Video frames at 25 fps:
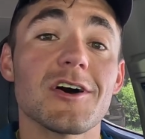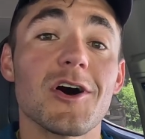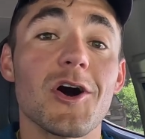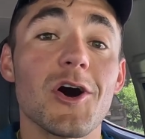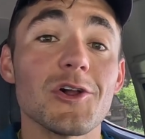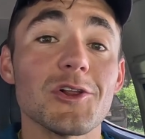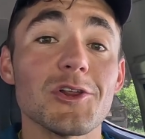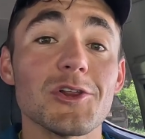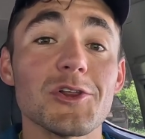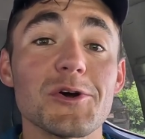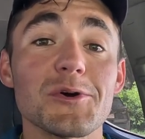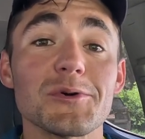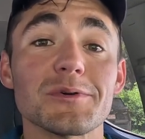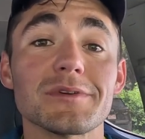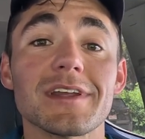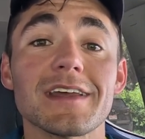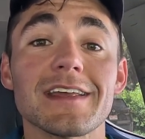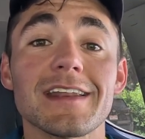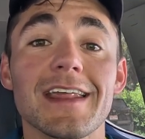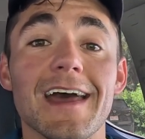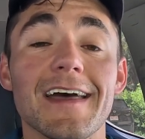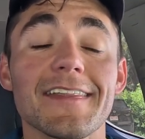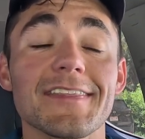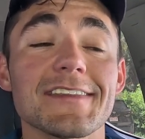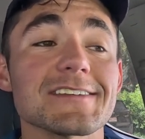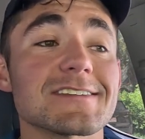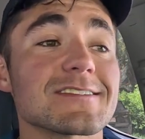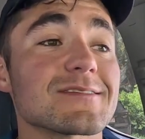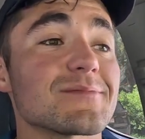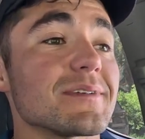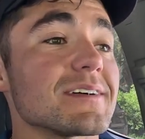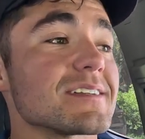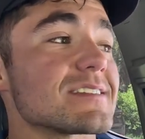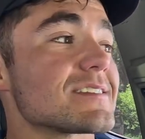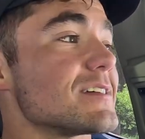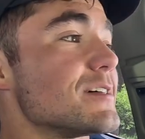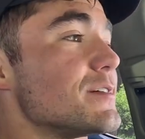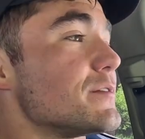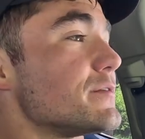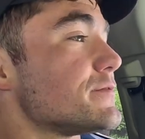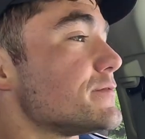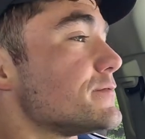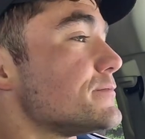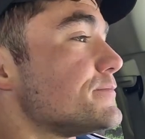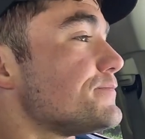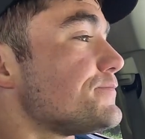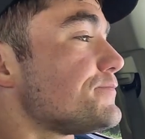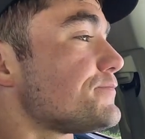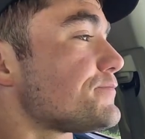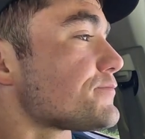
all alone and had this to myself.